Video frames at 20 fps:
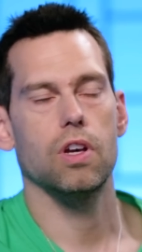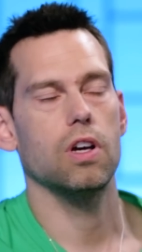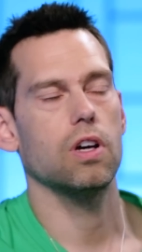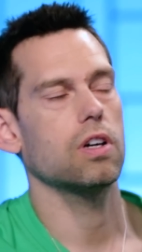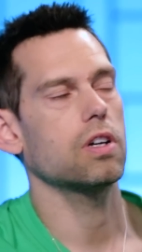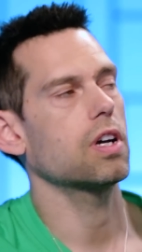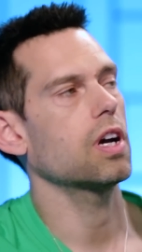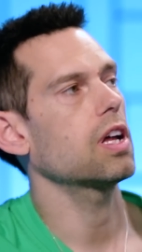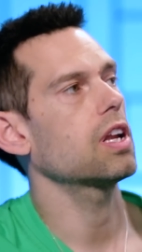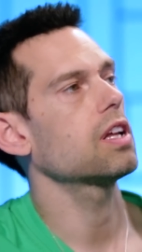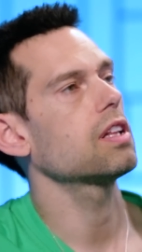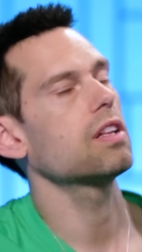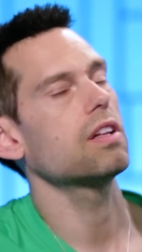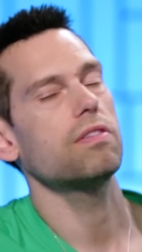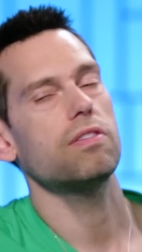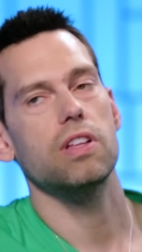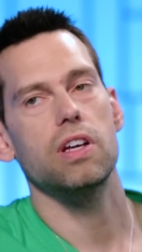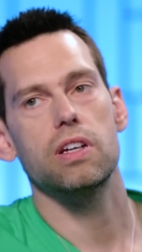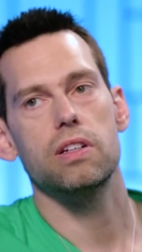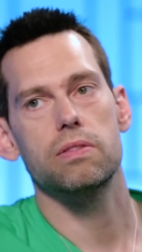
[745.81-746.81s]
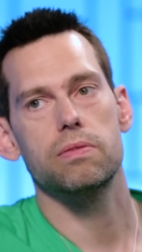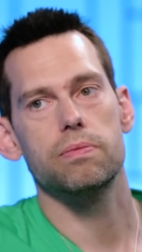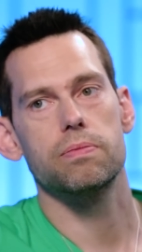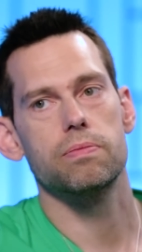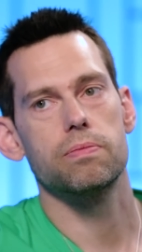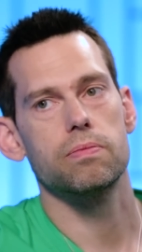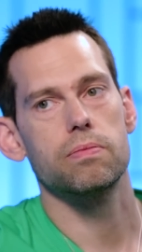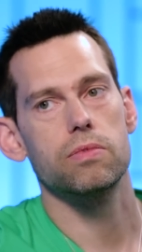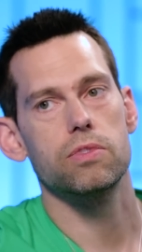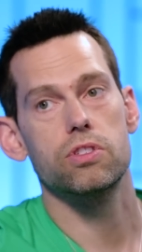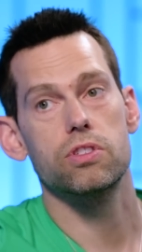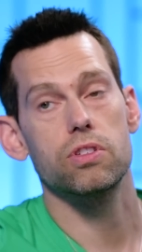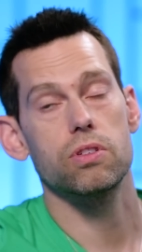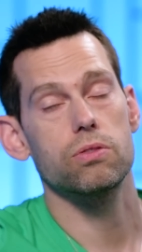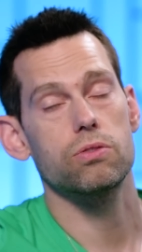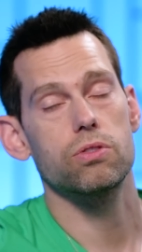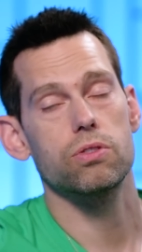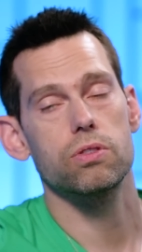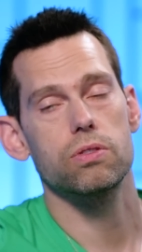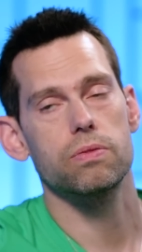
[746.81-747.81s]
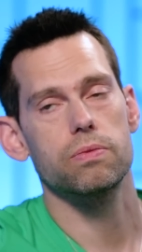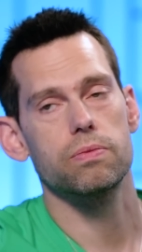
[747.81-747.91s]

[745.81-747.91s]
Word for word: Oh, God, I love that. We so tap true.